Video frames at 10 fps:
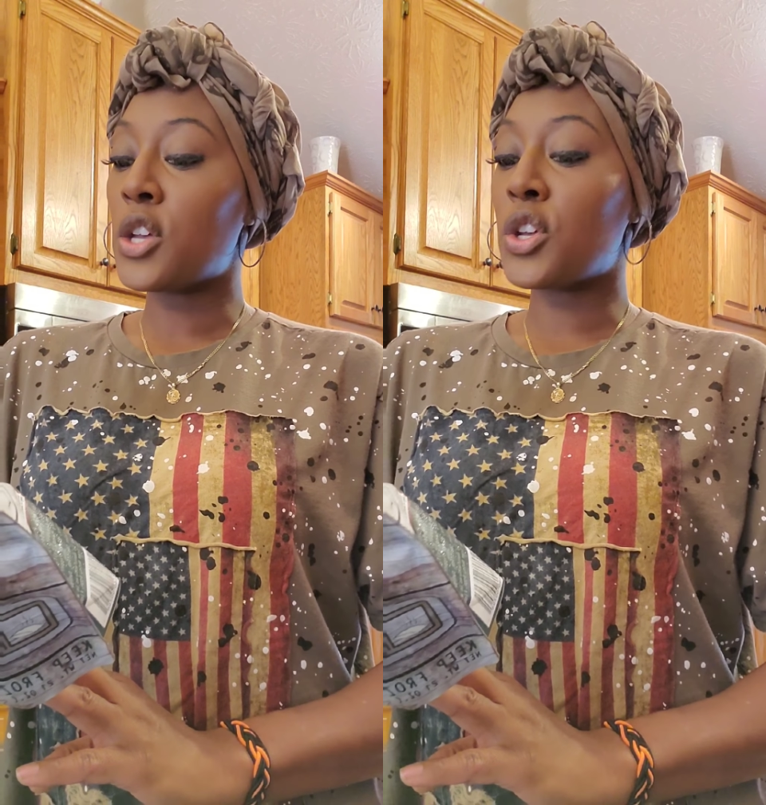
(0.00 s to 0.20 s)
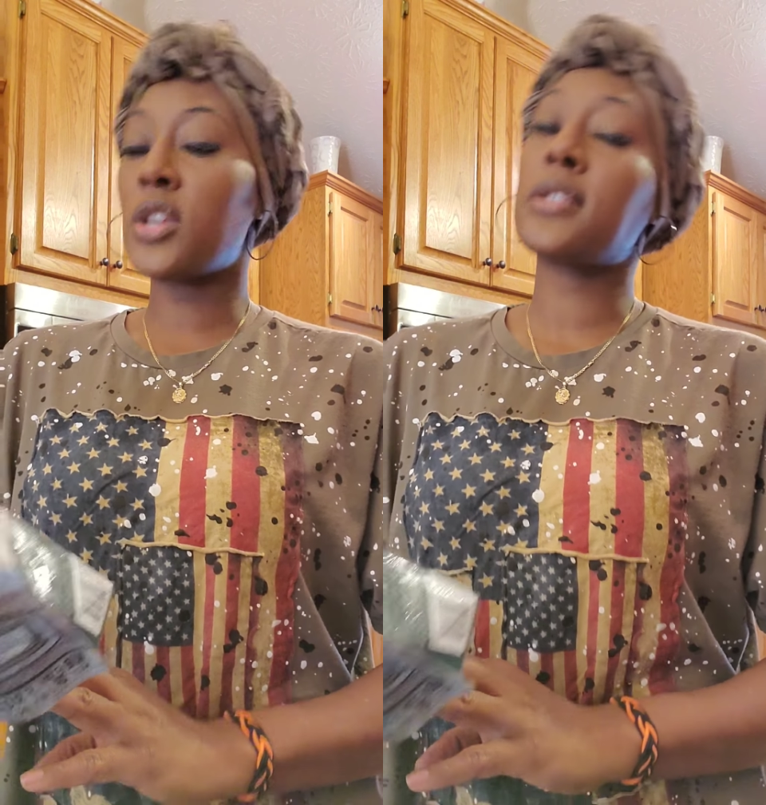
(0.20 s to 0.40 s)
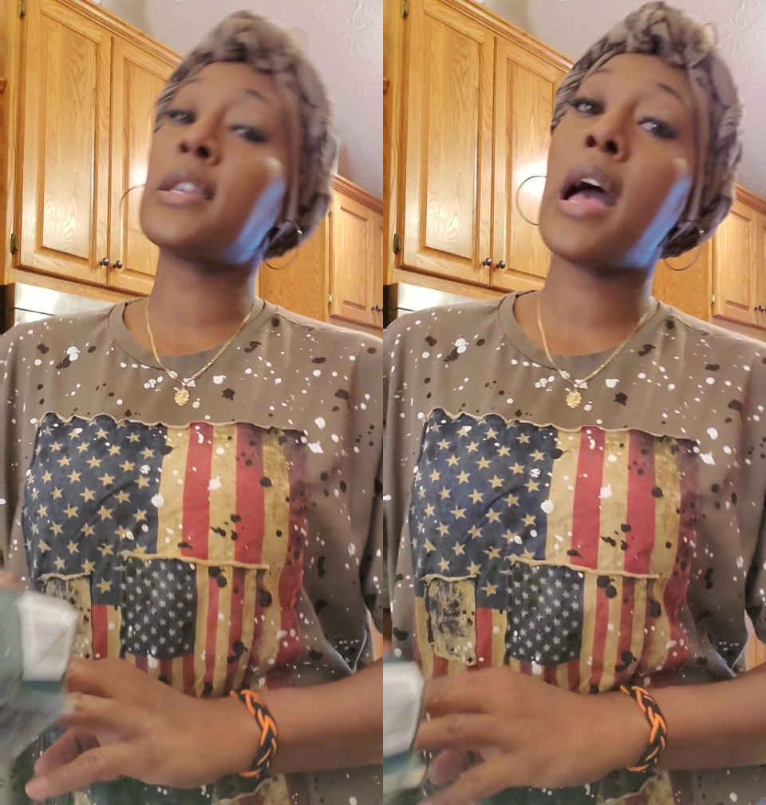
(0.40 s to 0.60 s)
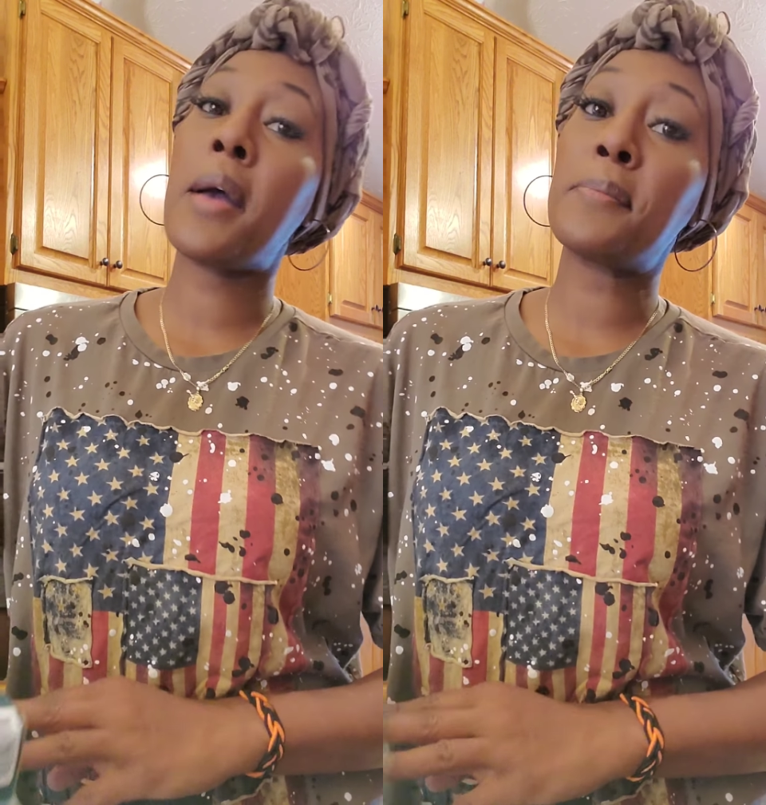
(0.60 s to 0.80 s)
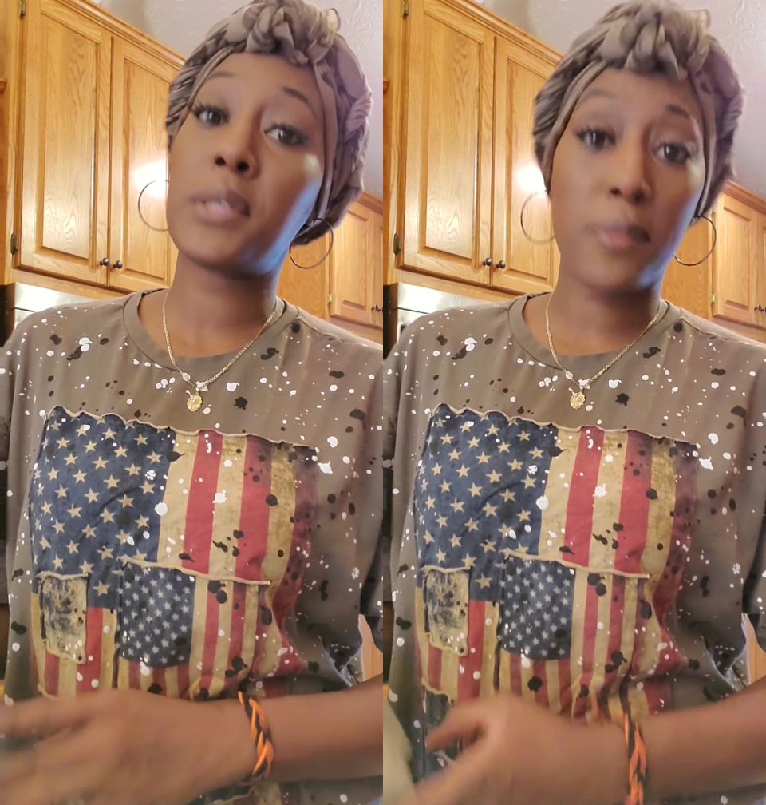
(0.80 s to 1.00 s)
Cook
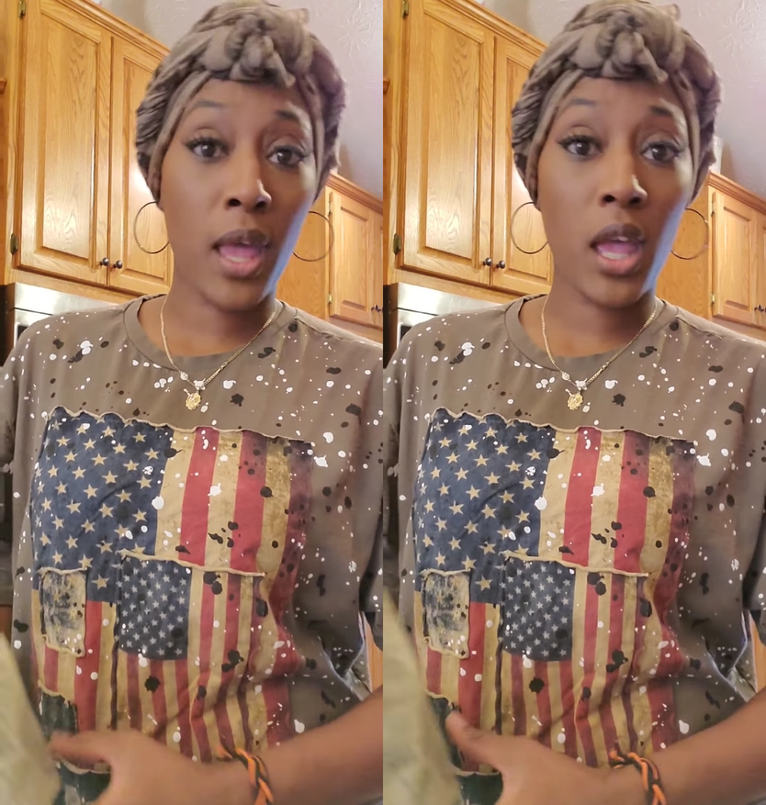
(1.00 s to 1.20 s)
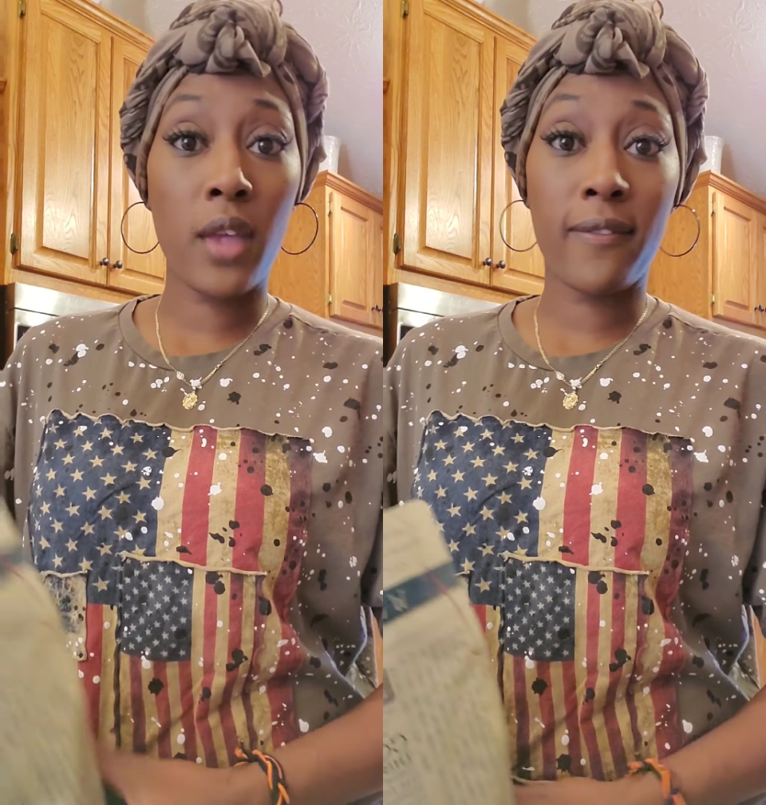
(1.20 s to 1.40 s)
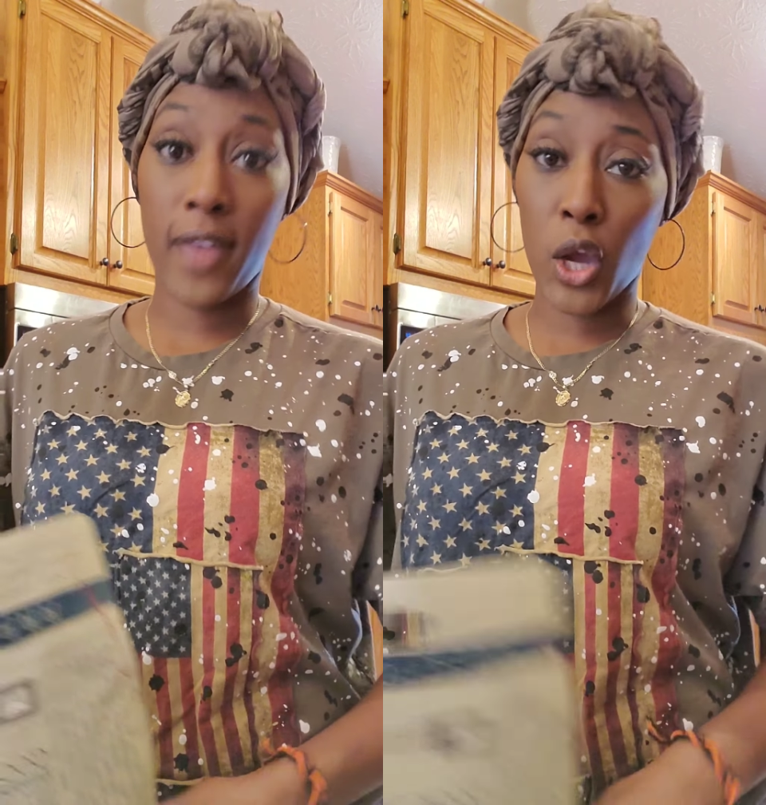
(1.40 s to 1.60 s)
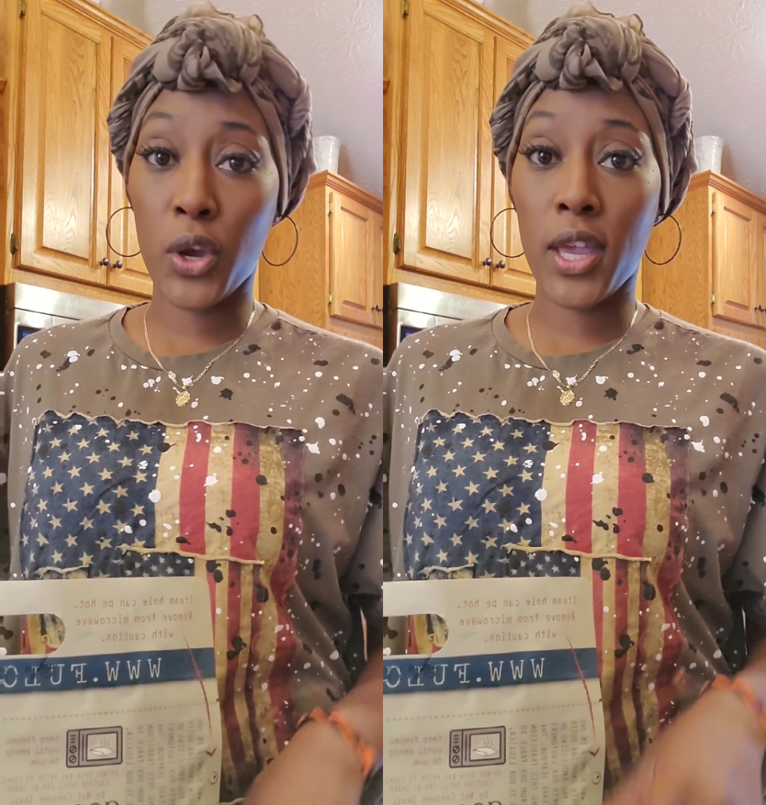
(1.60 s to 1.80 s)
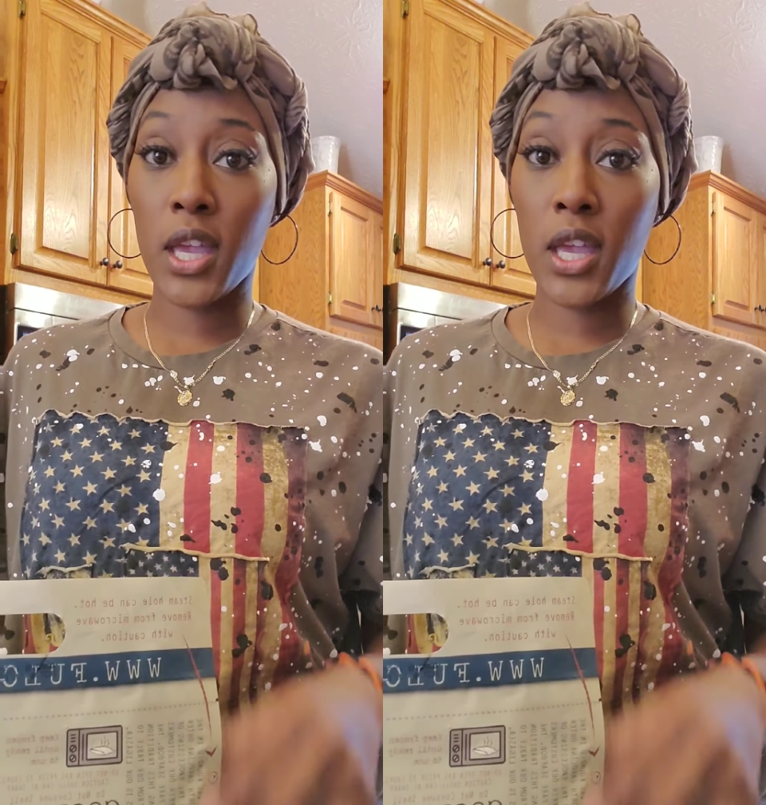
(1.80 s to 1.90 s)
times may vary.